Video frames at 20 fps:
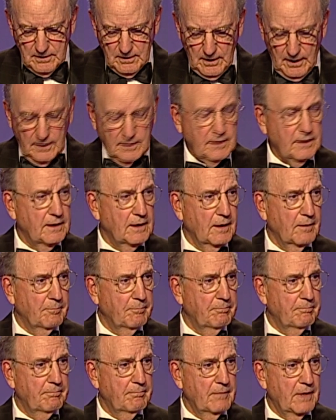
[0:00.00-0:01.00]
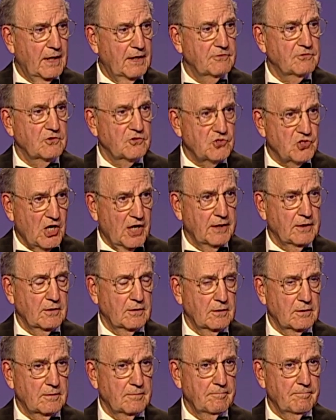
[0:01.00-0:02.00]
ending up as a
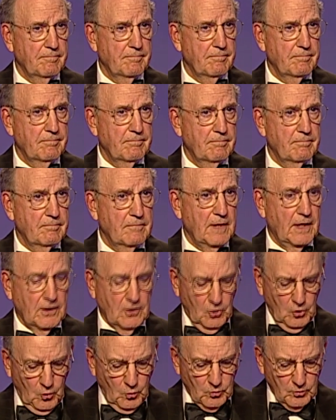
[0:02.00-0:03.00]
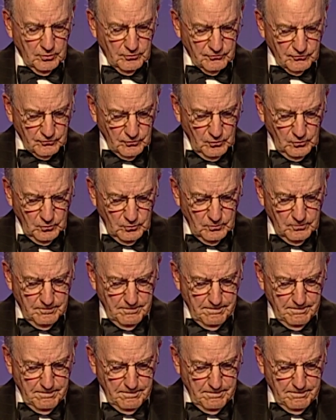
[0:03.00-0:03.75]
janitor at a local school.